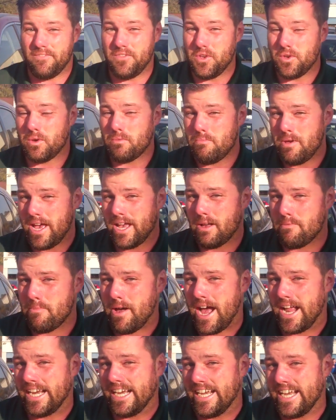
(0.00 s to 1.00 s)
If you can make it
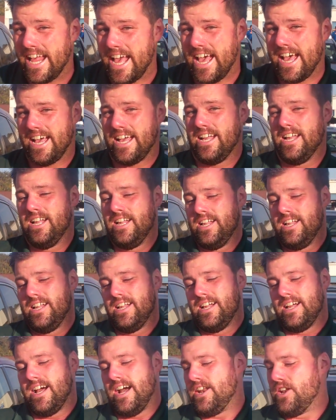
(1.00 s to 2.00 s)
by today,
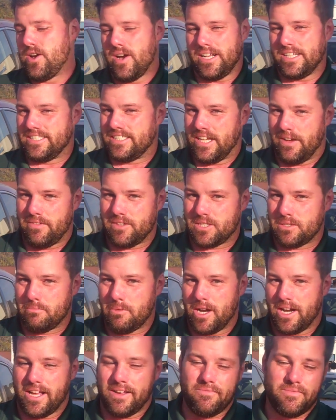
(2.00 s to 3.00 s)
I know I can save you
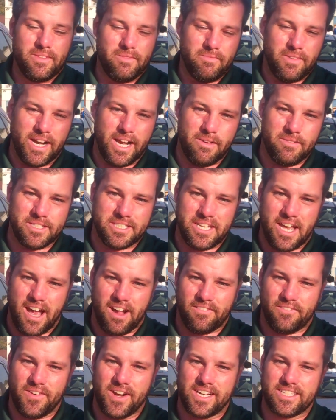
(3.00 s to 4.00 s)
some money. My name is
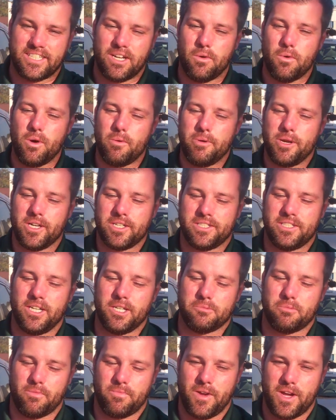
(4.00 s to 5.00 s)
Zac Franks. I will be your
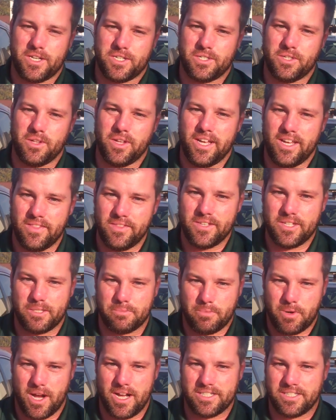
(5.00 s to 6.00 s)
sales professional in
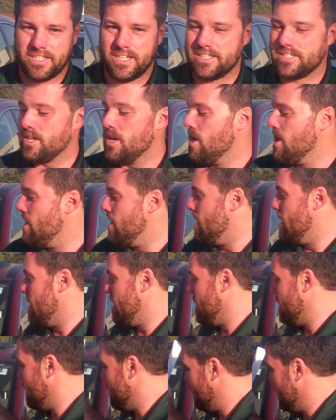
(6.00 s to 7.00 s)
this process.
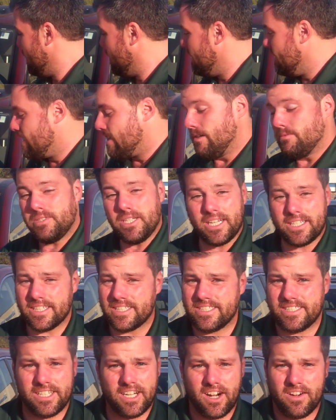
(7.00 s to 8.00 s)
Come check
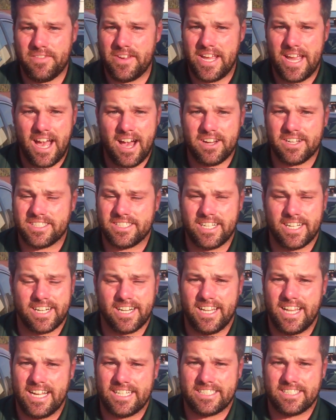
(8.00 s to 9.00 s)
this CRV out. It's not
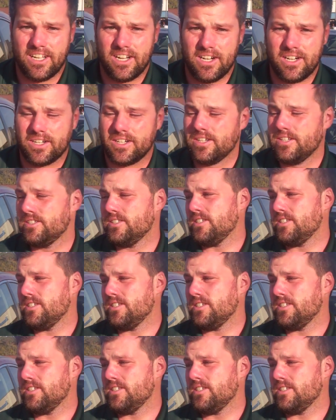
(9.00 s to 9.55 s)
going to last long.